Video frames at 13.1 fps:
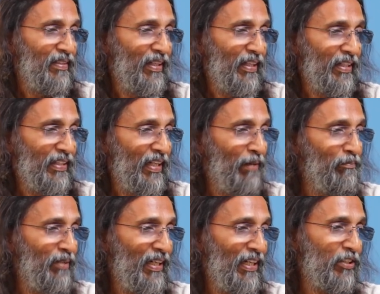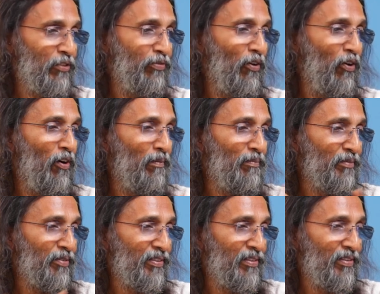There are numberless
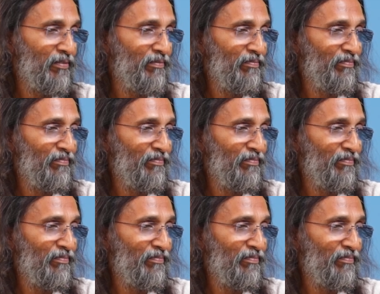forms.